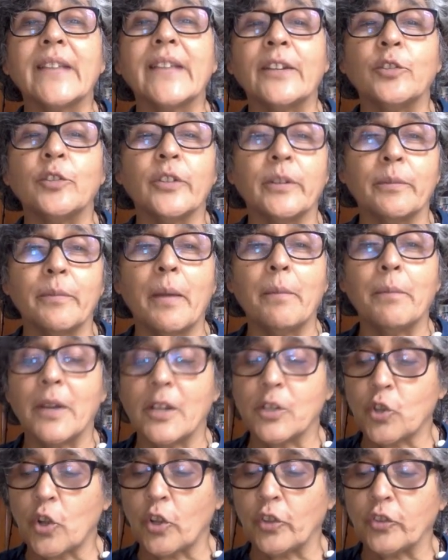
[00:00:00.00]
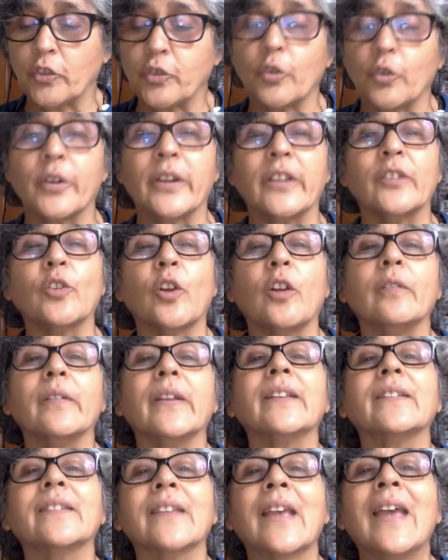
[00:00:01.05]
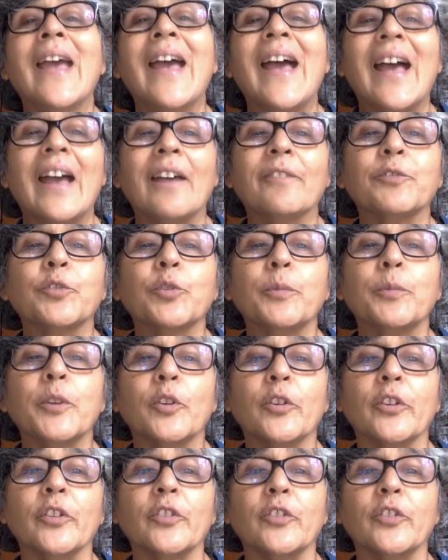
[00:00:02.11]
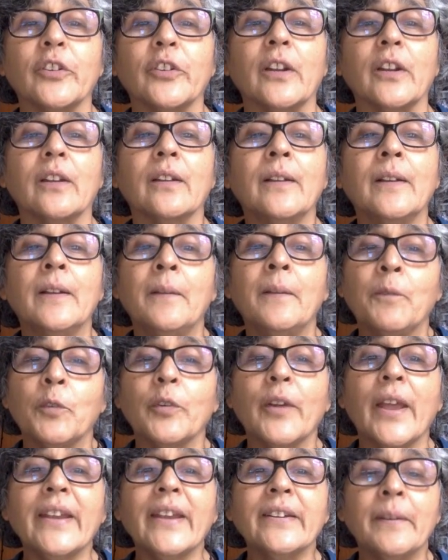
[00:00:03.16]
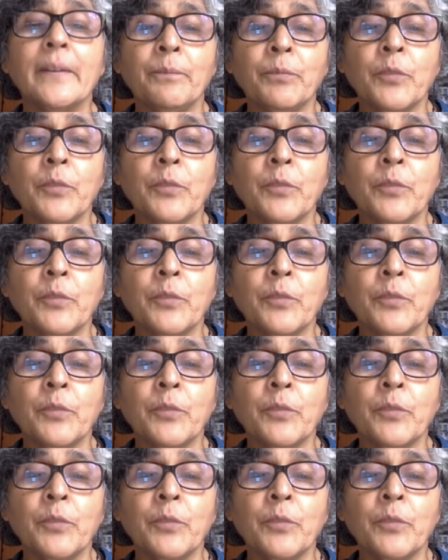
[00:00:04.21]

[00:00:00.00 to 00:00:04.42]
and you remember short stories always have to be original, right?